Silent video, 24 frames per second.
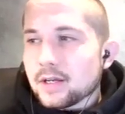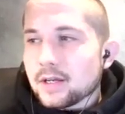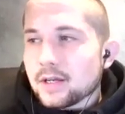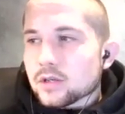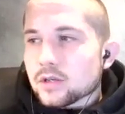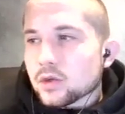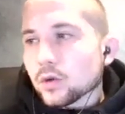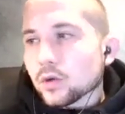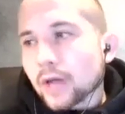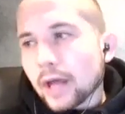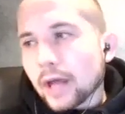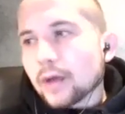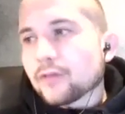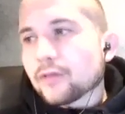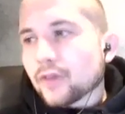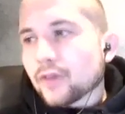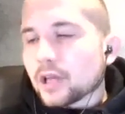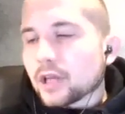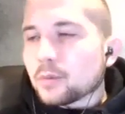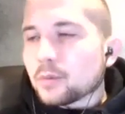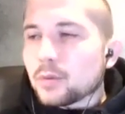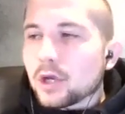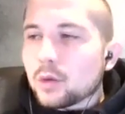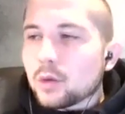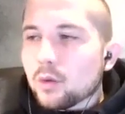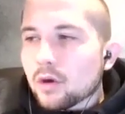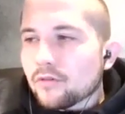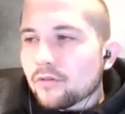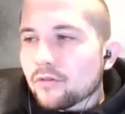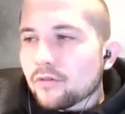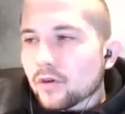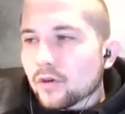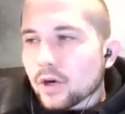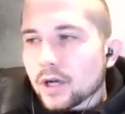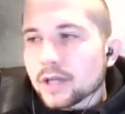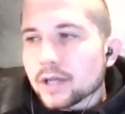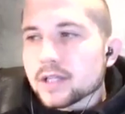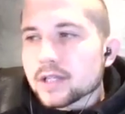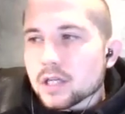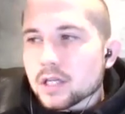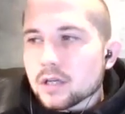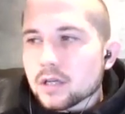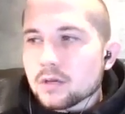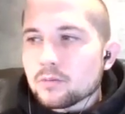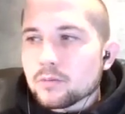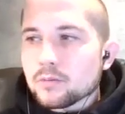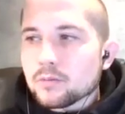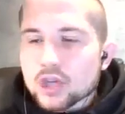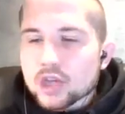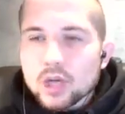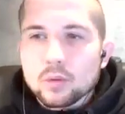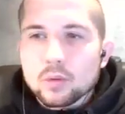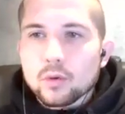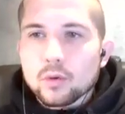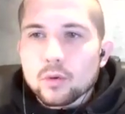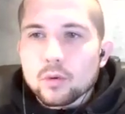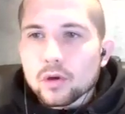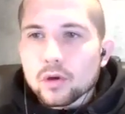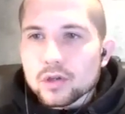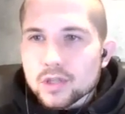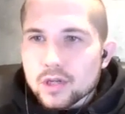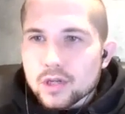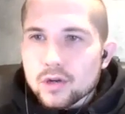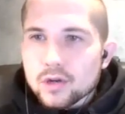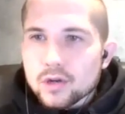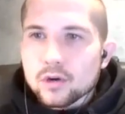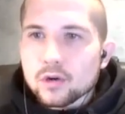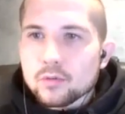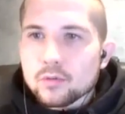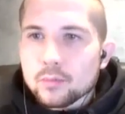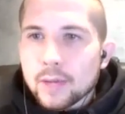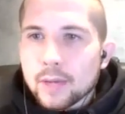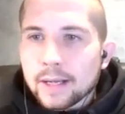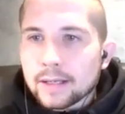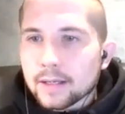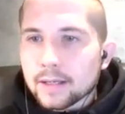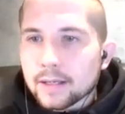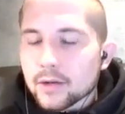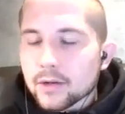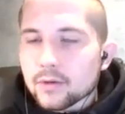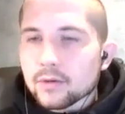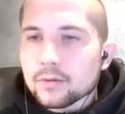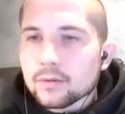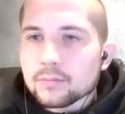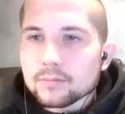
So yeah, if I had to pick one for, i let's see Michelle Waterson and her battle it out.